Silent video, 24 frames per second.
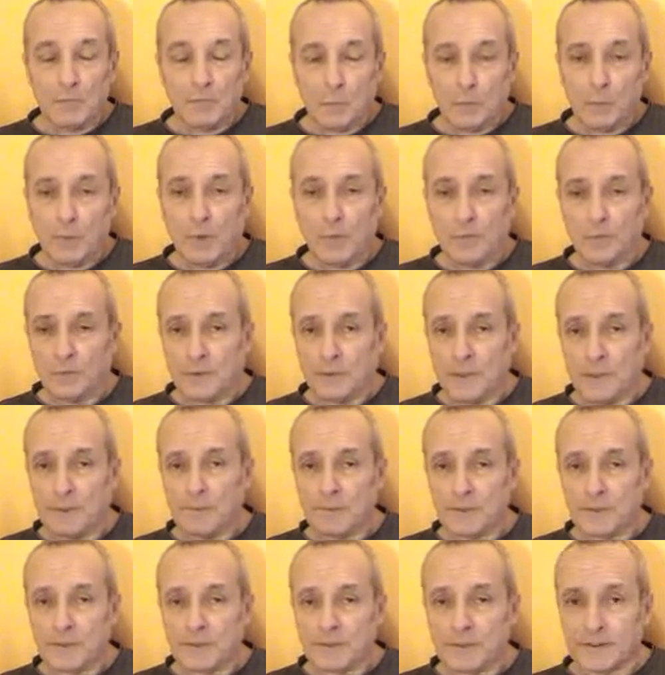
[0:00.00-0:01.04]
But what
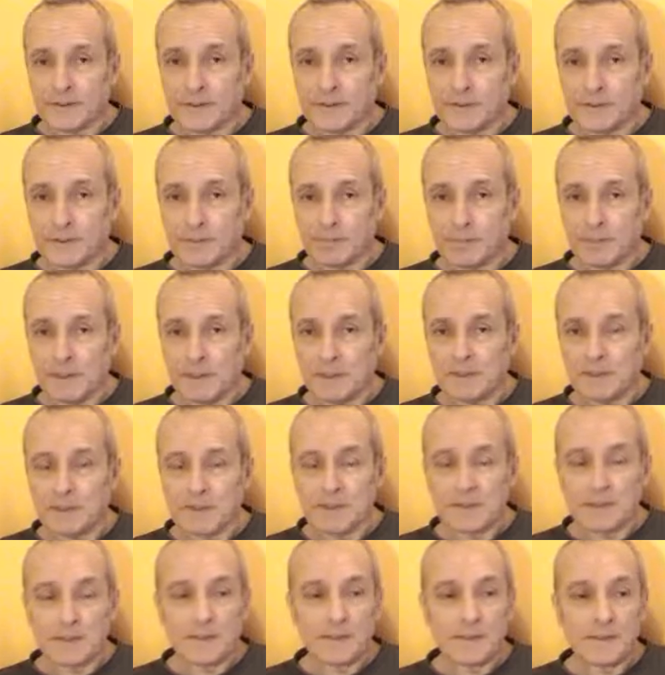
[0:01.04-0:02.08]
imagelessness
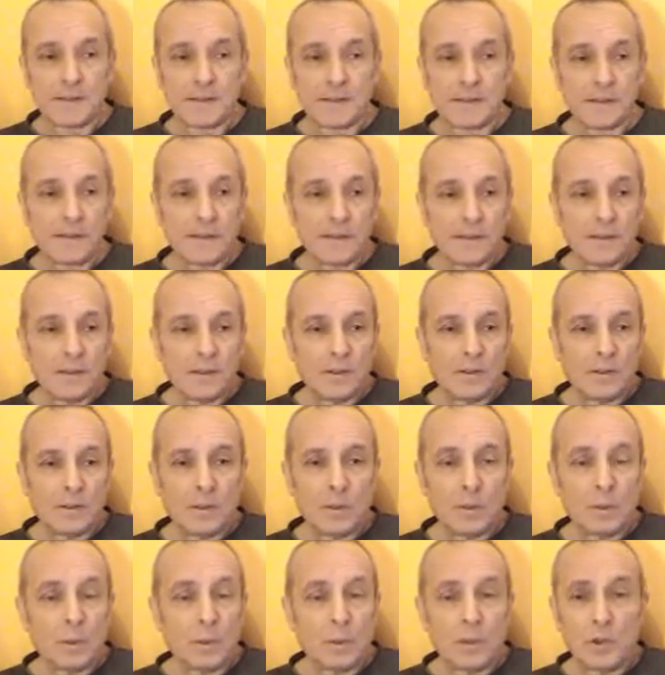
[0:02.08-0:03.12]
means is
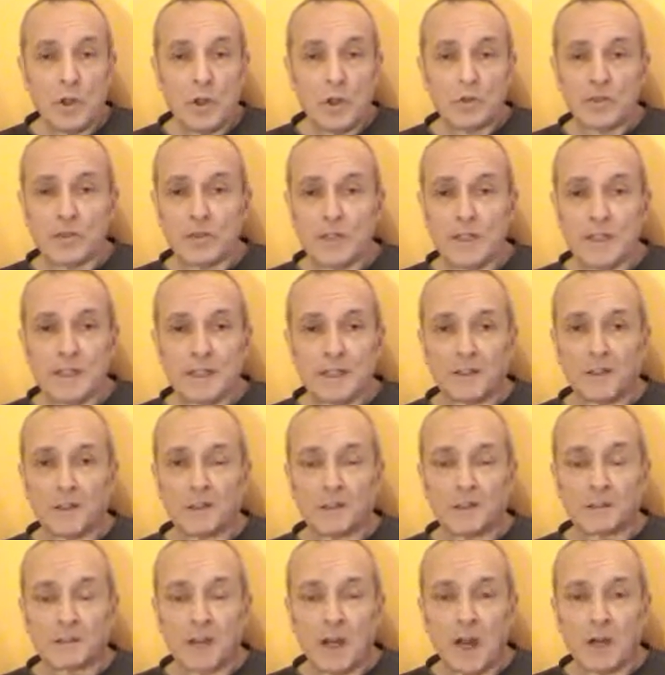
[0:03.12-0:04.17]
we're not taking
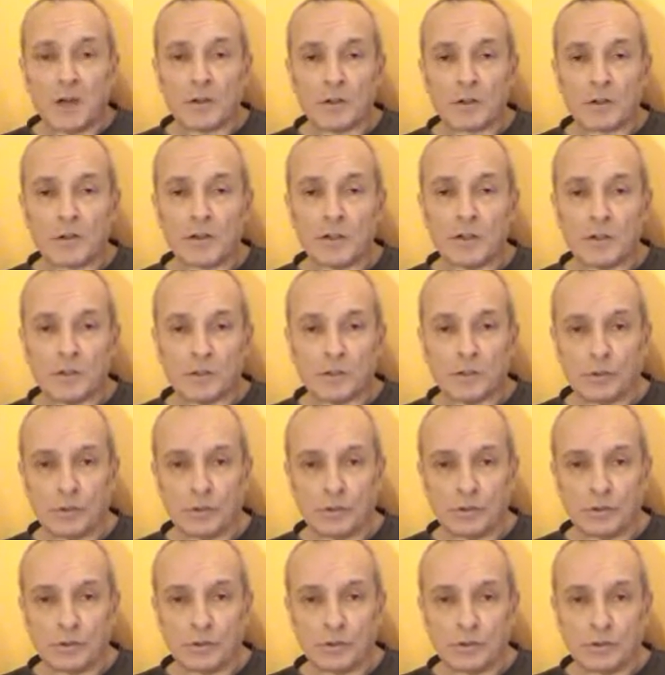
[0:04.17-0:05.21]
our
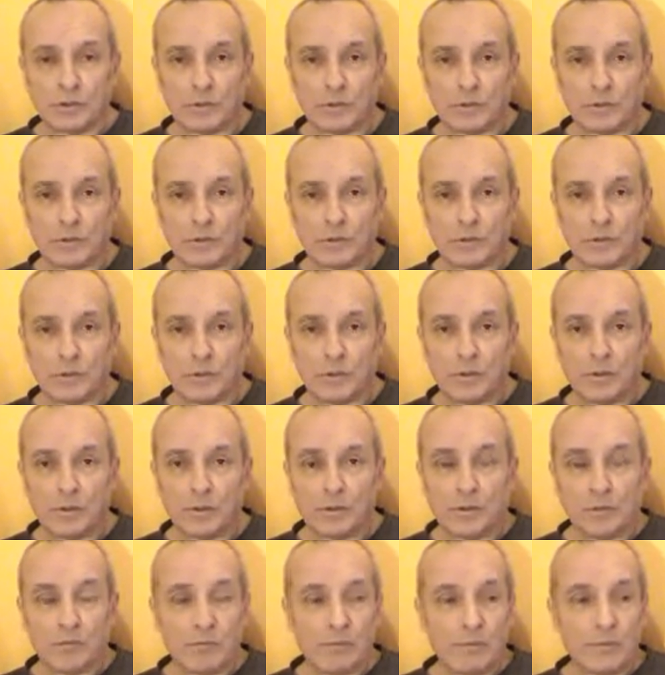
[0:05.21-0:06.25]
cue
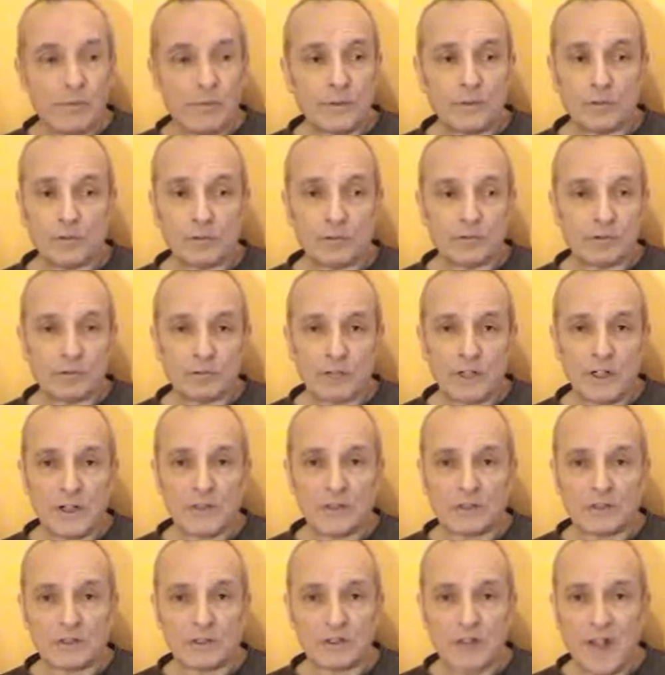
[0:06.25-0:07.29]
from the usual
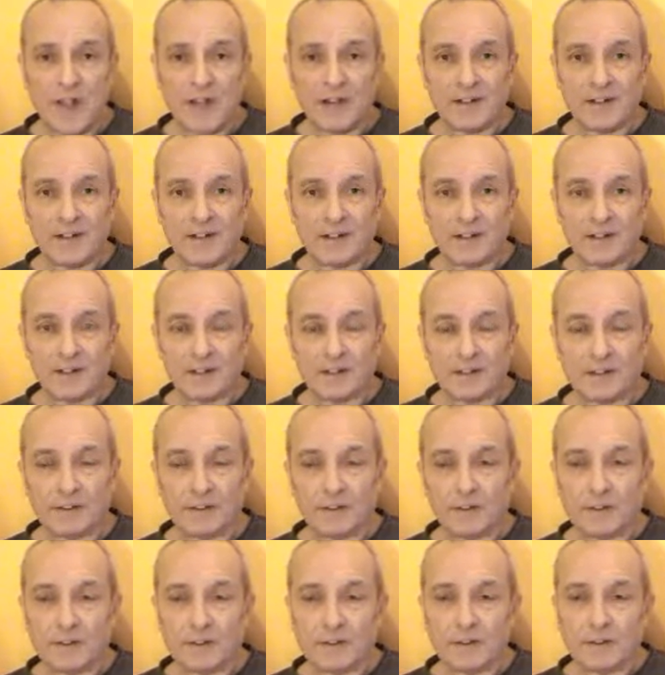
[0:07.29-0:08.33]
understanding.
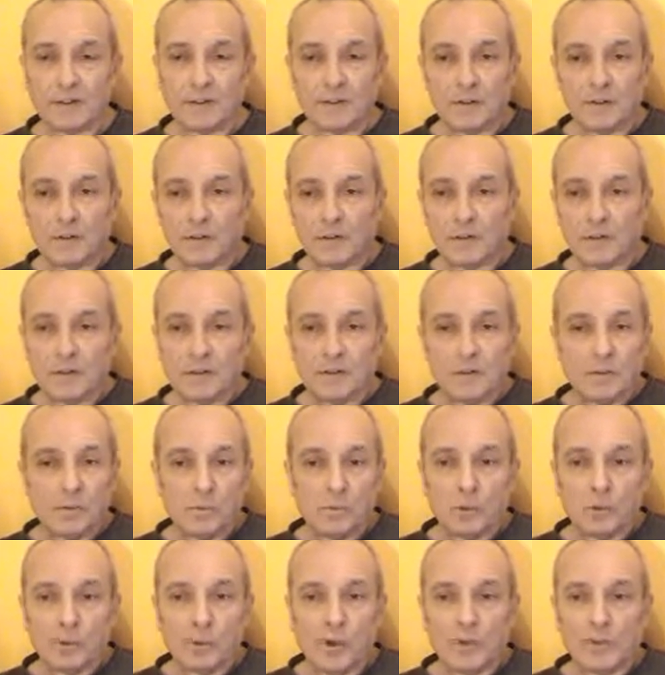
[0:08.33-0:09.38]

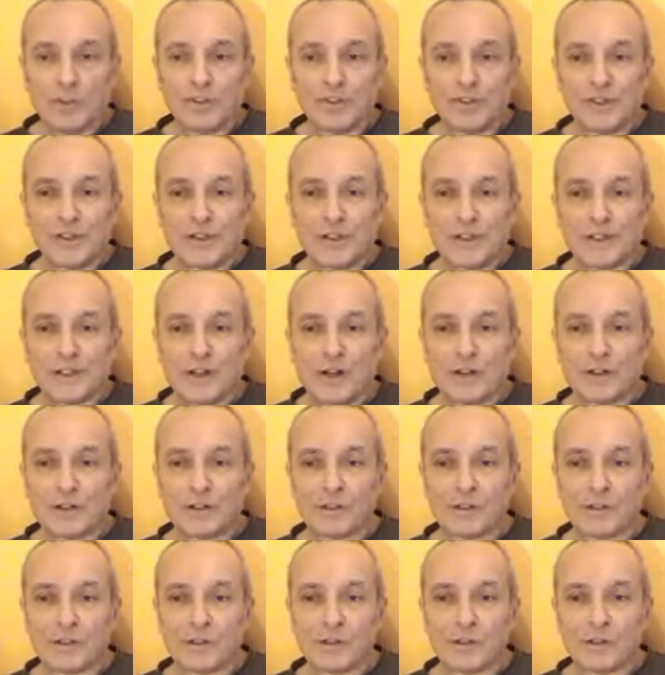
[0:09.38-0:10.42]
We're not taking our
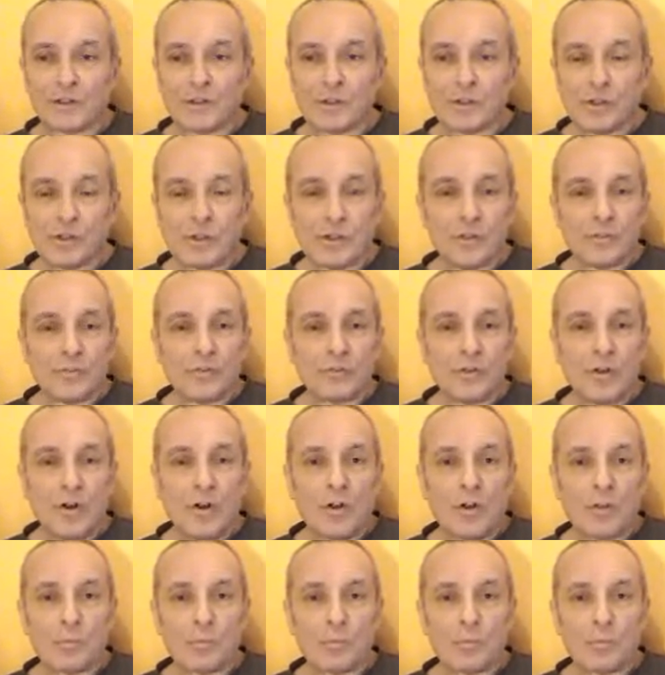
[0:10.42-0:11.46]
cue
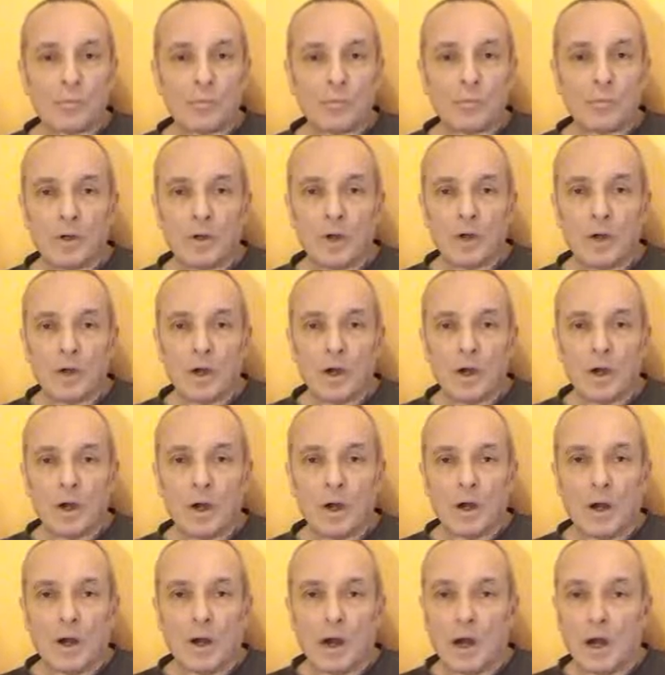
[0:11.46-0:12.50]
from
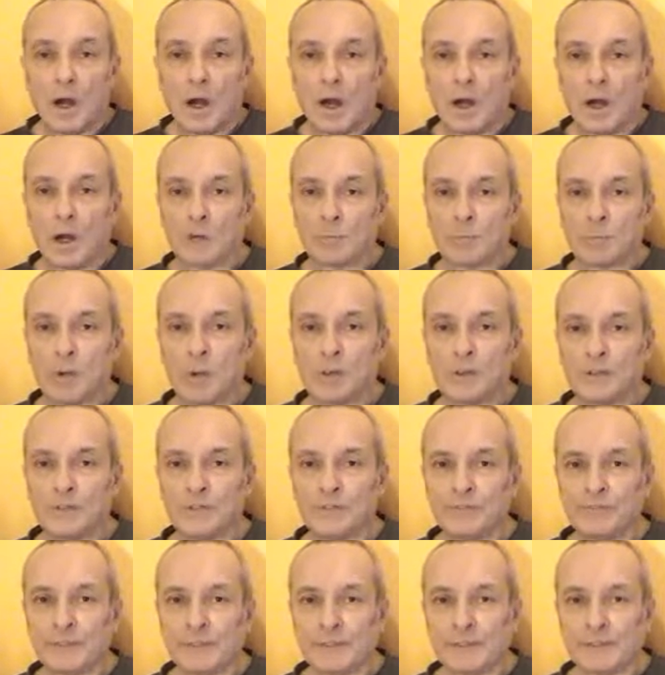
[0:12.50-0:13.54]
our body
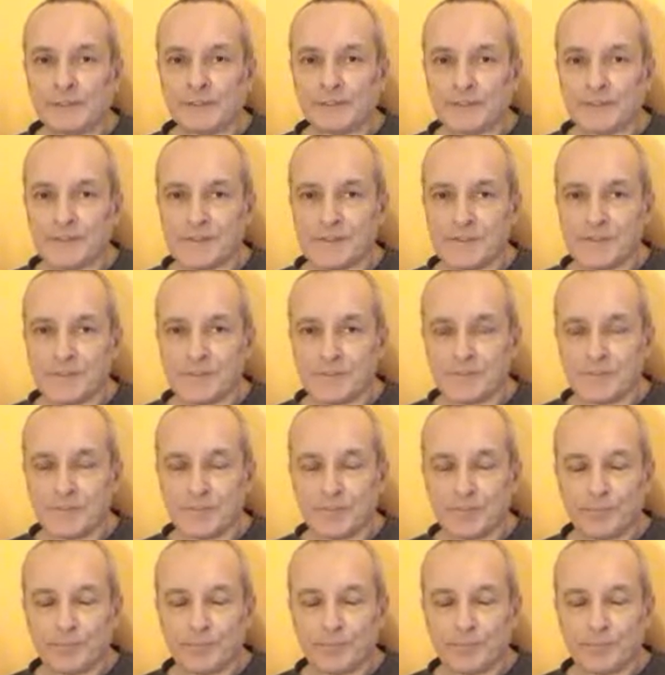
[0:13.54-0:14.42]
feelings.